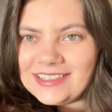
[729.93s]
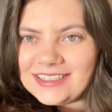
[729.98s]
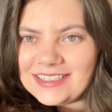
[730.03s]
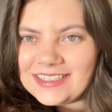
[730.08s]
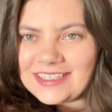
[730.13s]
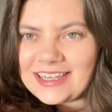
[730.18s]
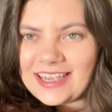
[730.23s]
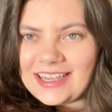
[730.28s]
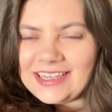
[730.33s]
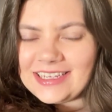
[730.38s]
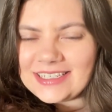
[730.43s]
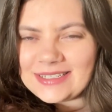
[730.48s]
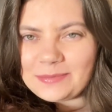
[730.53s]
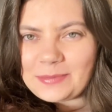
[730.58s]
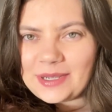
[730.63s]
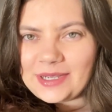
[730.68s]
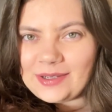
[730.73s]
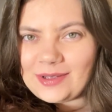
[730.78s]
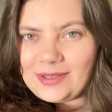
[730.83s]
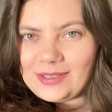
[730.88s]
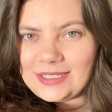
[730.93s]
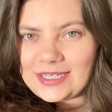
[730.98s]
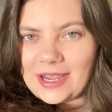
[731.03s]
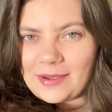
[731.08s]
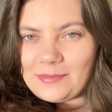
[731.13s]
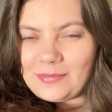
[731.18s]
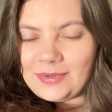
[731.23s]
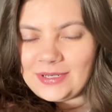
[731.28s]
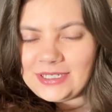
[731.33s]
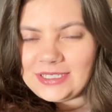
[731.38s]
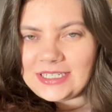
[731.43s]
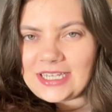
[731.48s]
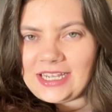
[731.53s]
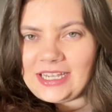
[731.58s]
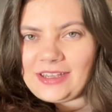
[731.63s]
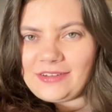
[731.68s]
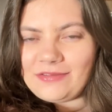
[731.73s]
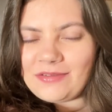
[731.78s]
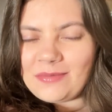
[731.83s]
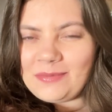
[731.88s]
Today is Bank Holiday Monday,
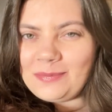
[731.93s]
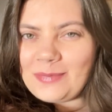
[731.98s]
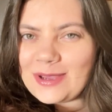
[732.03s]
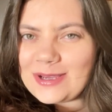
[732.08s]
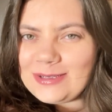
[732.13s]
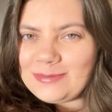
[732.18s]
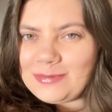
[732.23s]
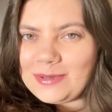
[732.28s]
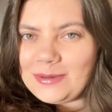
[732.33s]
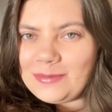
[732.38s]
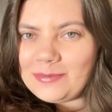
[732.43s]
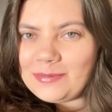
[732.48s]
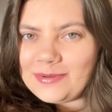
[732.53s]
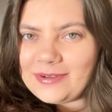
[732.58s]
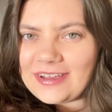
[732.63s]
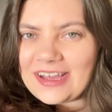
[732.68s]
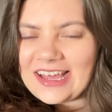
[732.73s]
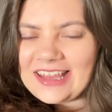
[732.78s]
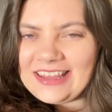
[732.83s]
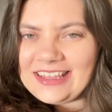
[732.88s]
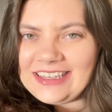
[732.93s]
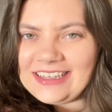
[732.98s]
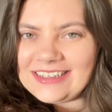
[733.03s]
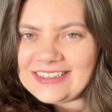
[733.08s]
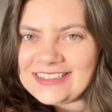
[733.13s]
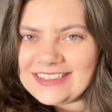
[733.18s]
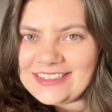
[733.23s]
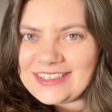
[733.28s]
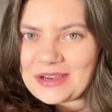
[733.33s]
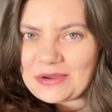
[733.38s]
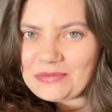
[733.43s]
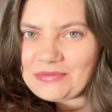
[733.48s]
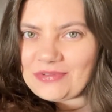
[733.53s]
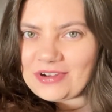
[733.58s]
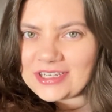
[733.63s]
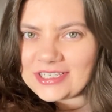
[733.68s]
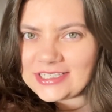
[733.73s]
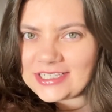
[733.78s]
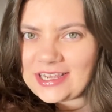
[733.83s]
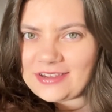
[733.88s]
and for most people I think it's a day of
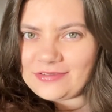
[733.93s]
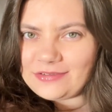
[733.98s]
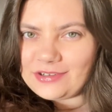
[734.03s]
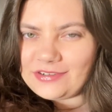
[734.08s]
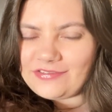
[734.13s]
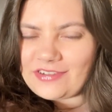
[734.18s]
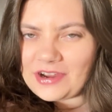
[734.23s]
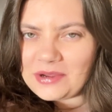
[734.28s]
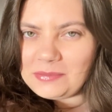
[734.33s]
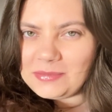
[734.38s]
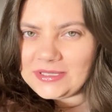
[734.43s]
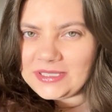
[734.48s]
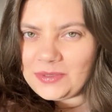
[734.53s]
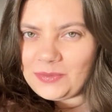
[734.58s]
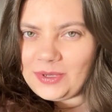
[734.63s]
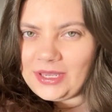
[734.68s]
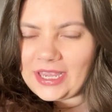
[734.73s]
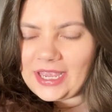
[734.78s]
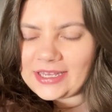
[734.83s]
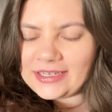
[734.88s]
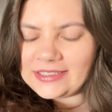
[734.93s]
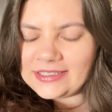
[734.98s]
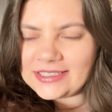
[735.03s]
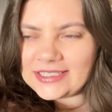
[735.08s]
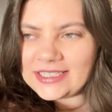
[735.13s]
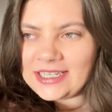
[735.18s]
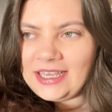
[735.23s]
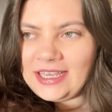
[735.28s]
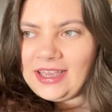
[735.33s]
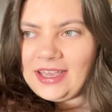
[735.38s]
rest after a very busy weekend.